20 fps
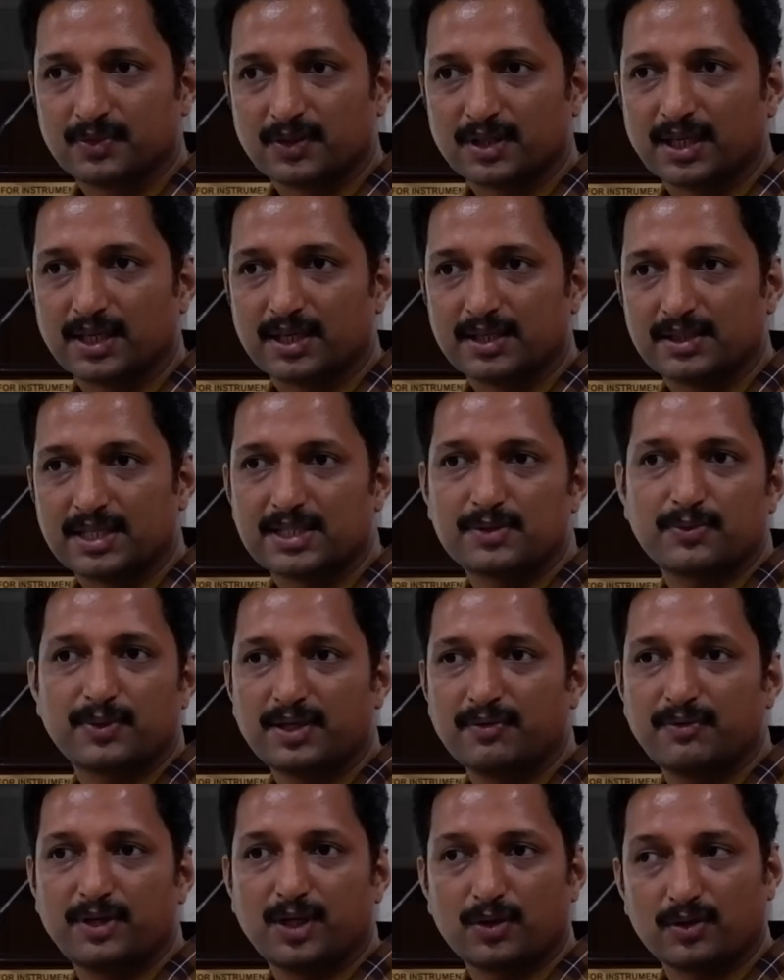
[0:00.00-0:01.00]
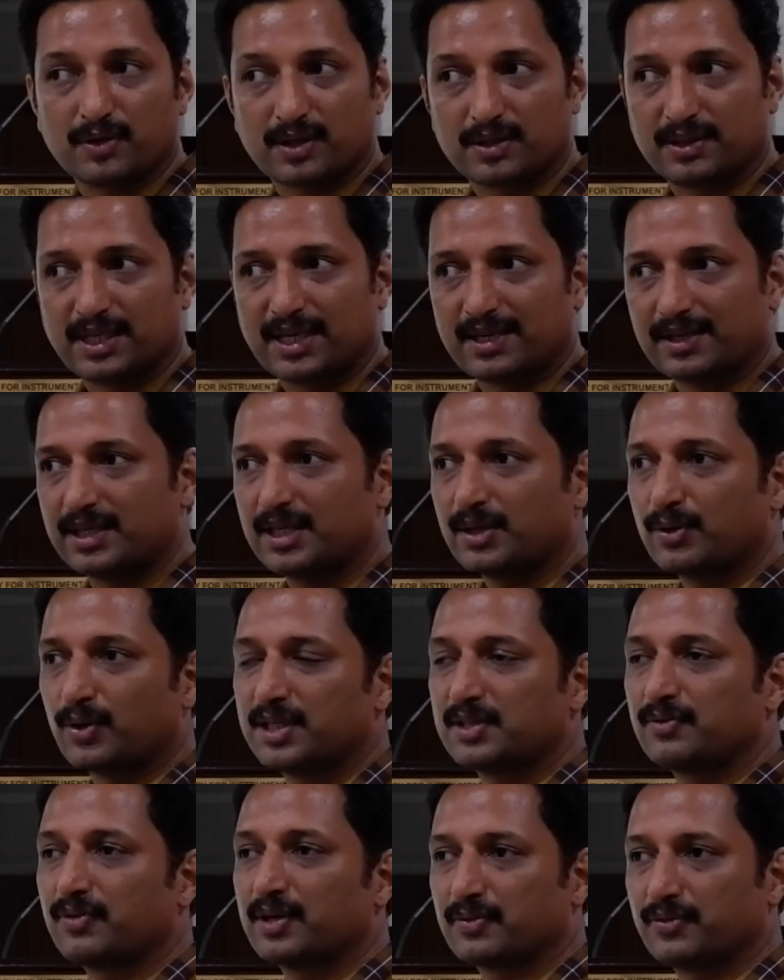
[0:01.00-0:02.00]
Okay, that's why we don't directly call
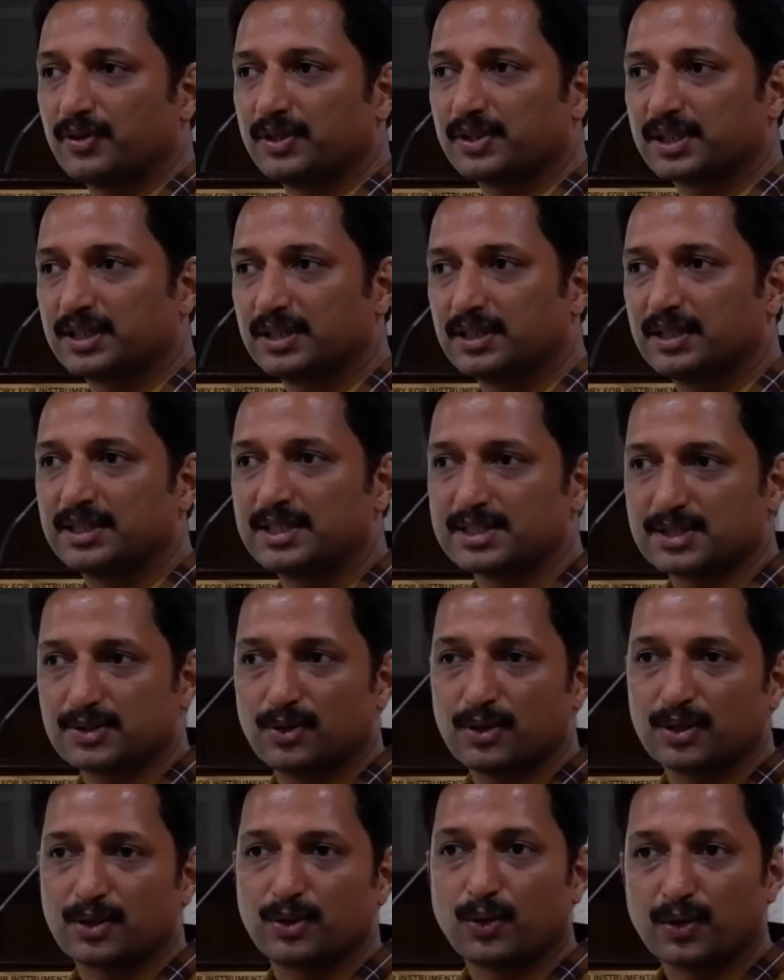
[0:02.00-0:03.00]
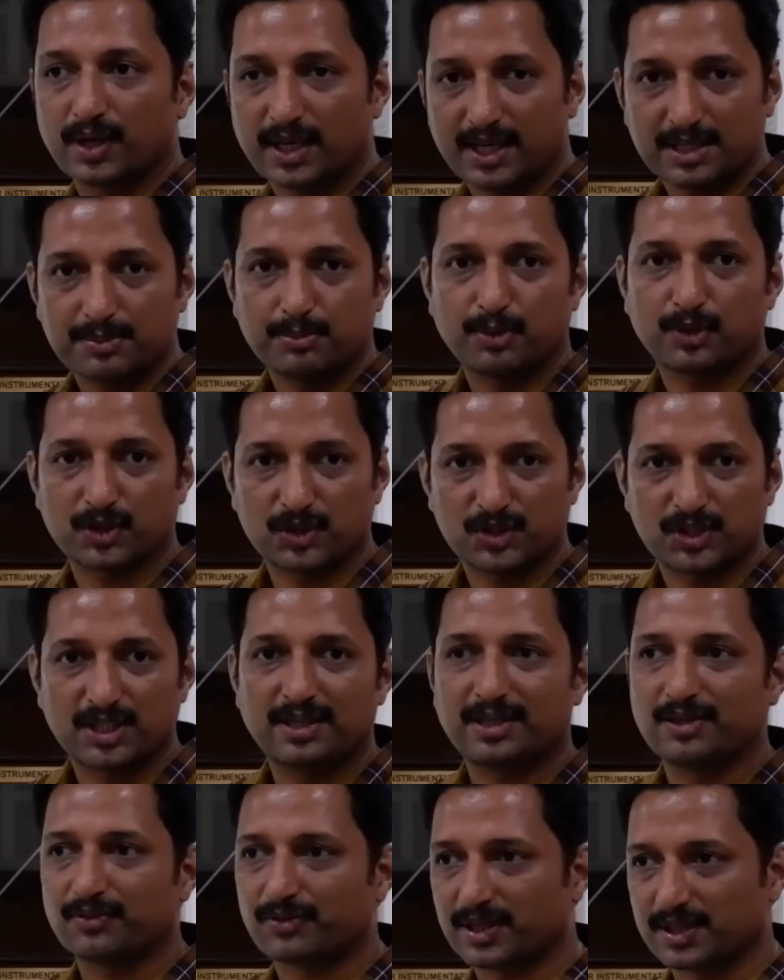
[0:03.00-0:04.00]
it work function. It is called contact
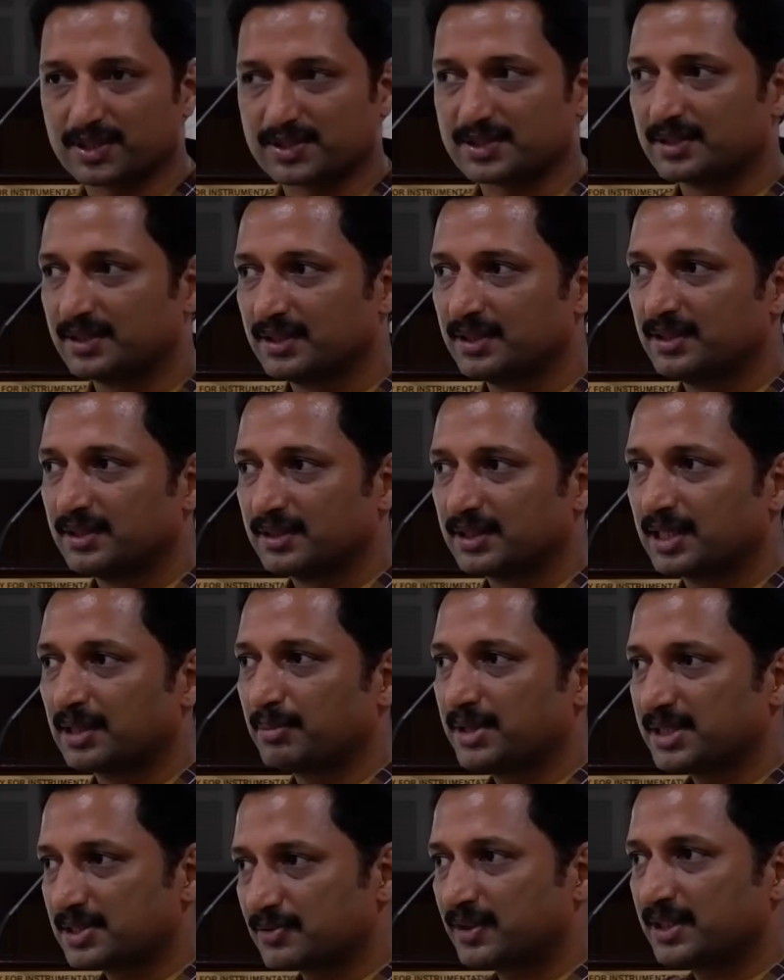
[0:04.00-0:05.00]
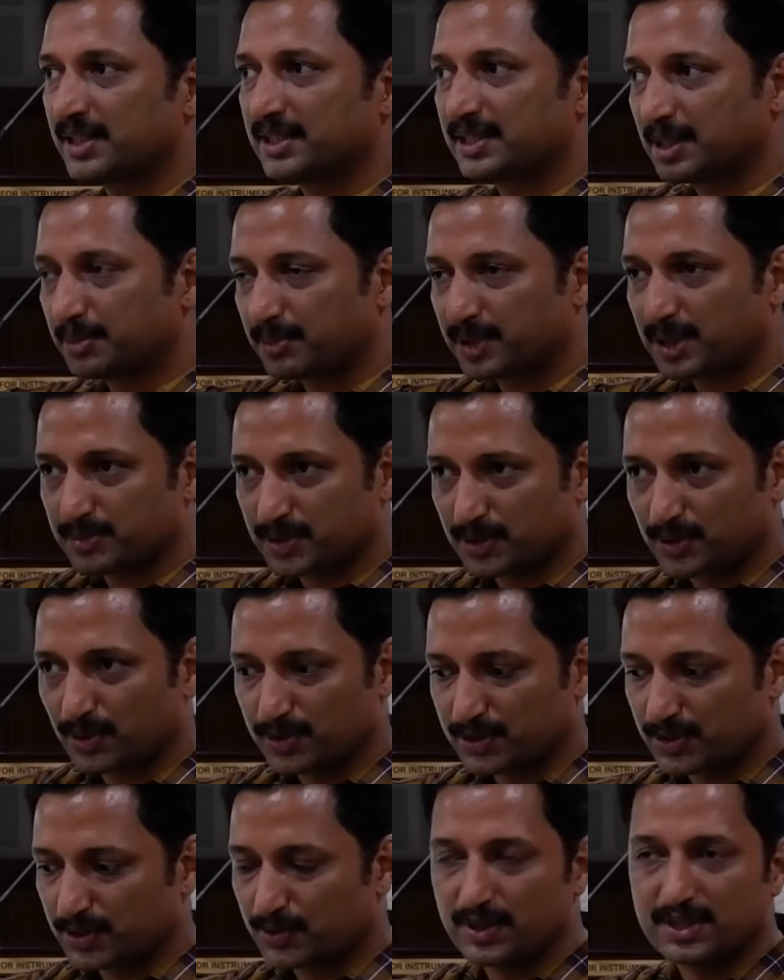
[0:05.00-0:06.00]
potential difference. That means when the tip comes
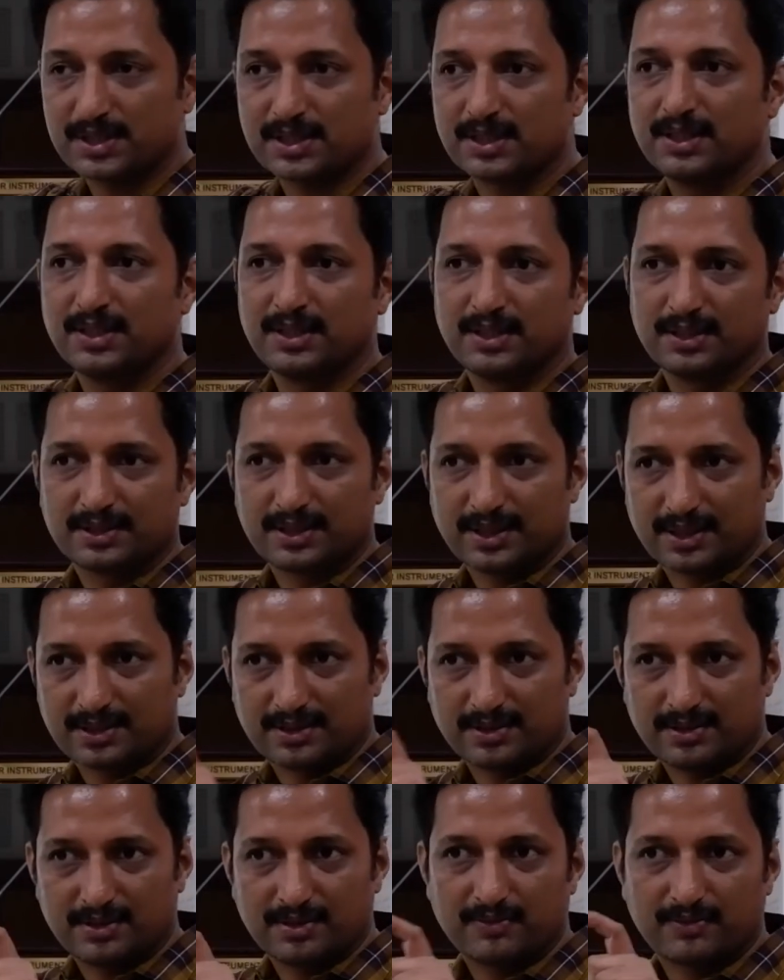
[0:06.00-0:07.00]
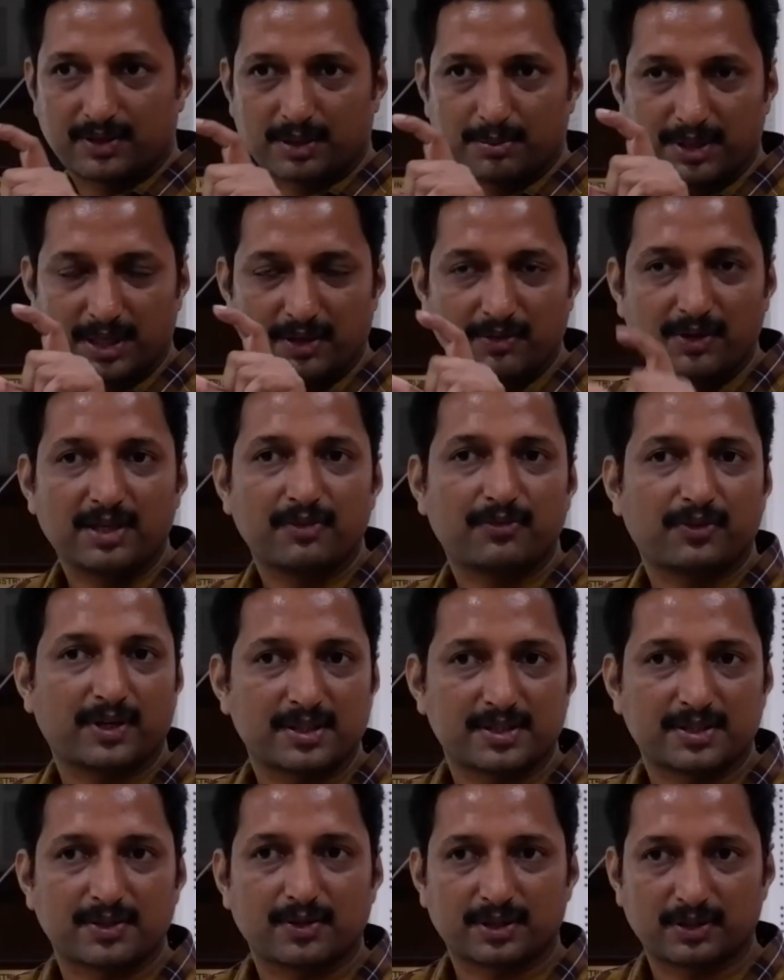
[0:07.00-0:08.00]
closer to it, that Fermi level
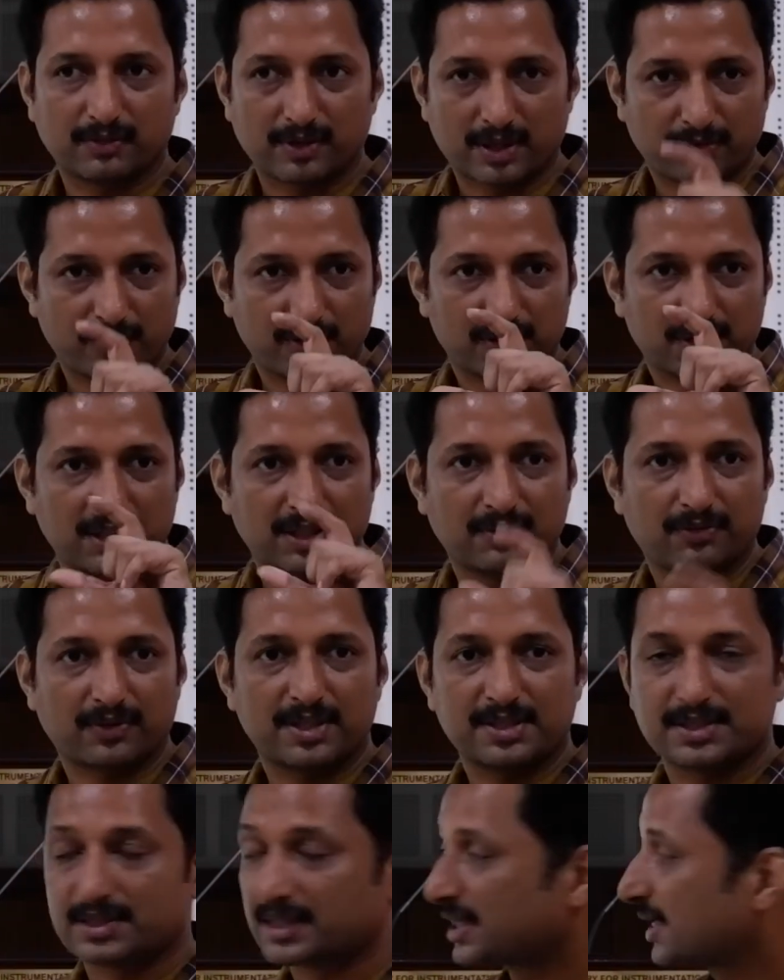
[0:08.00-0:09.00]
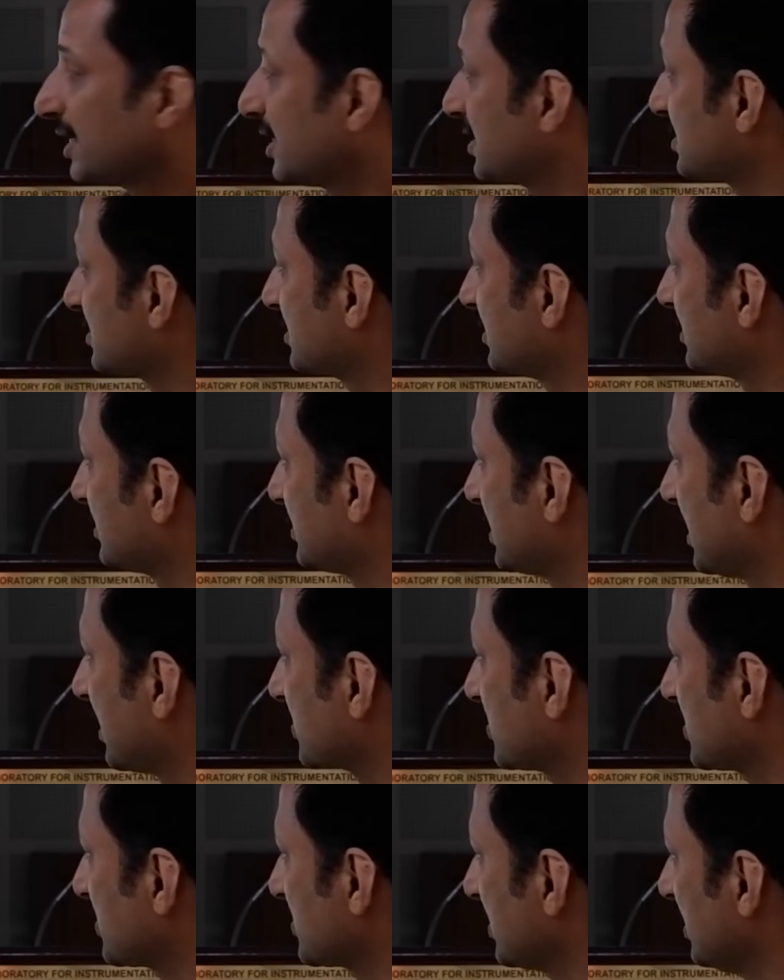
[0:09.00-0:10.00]
difference or the work function difference creates
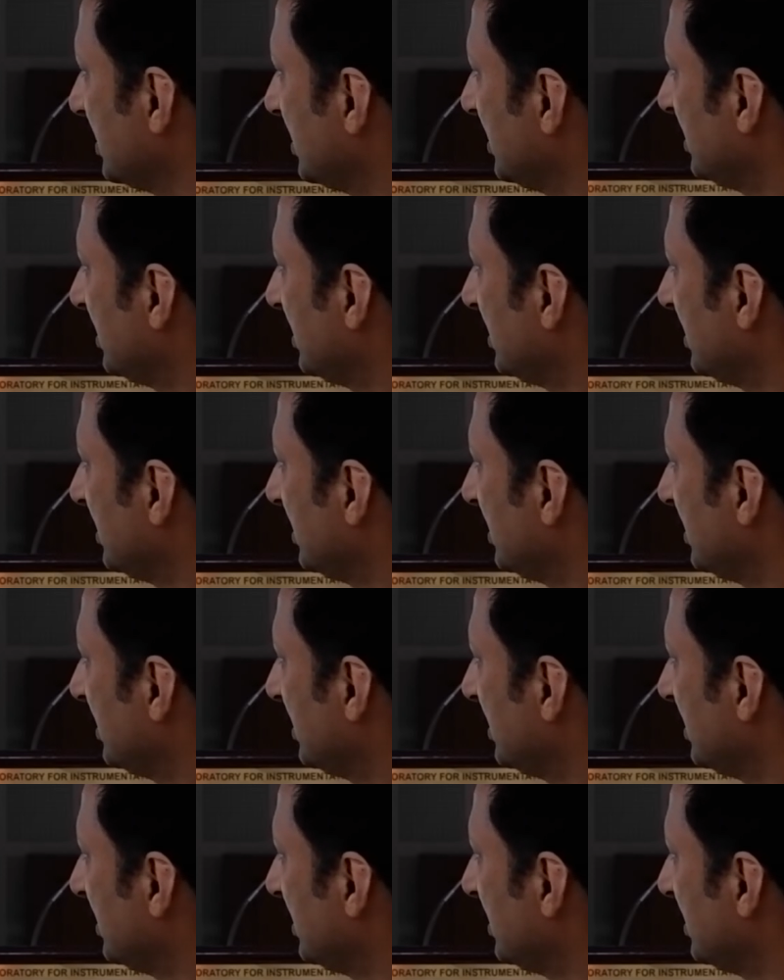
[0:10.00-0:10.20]
charges.